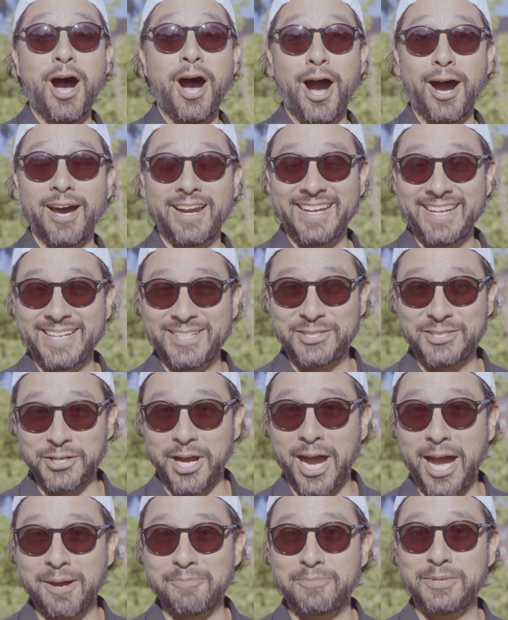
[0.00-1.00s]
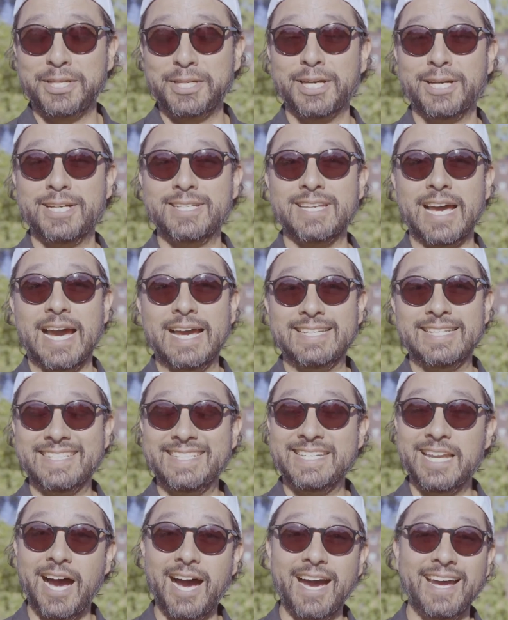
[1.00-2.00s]
on a job because I did
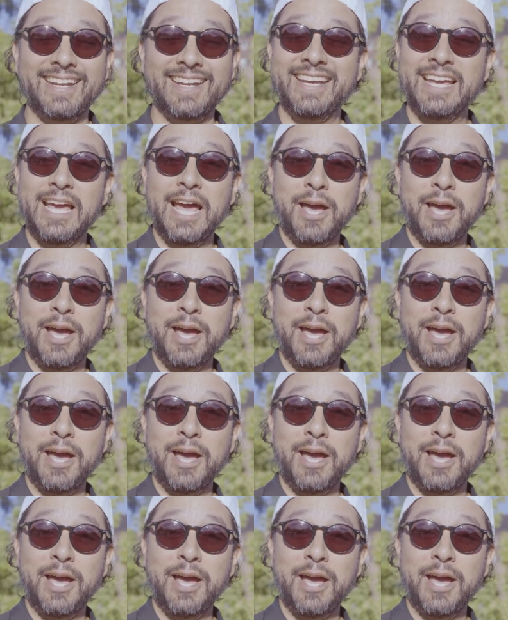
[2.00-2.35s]
not,